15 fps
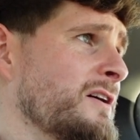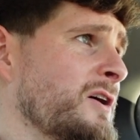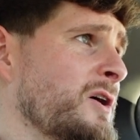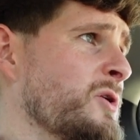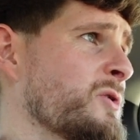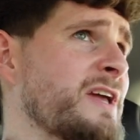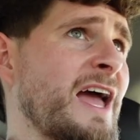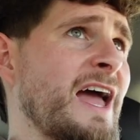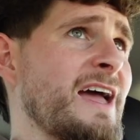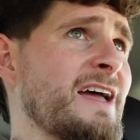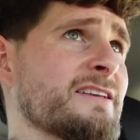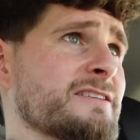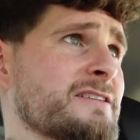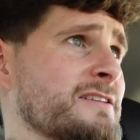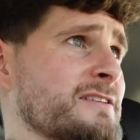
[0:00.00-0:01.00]
Who
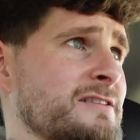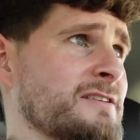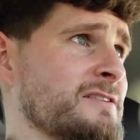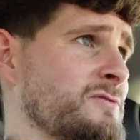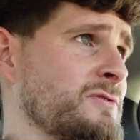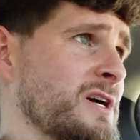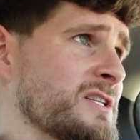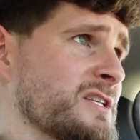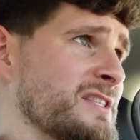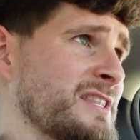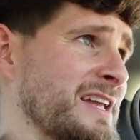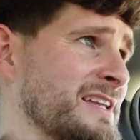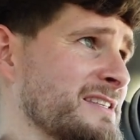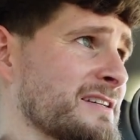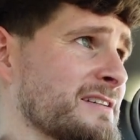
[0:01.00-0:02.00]
cares that you guys are
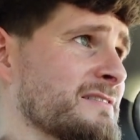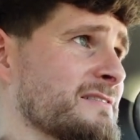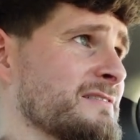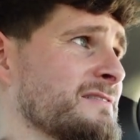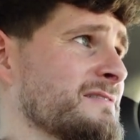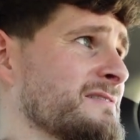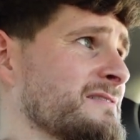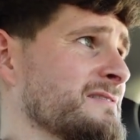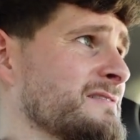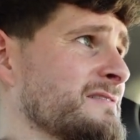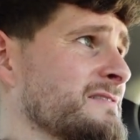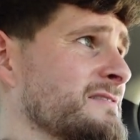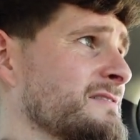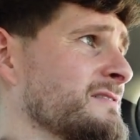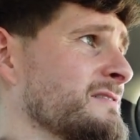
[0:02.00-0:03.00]
dating?
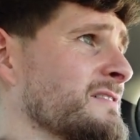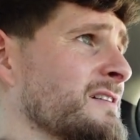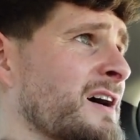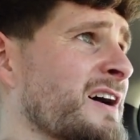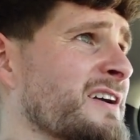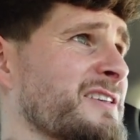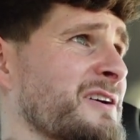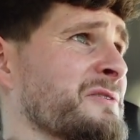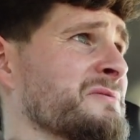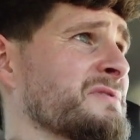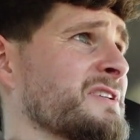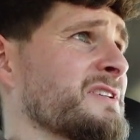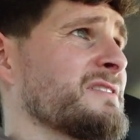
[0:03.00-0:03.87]
I don't.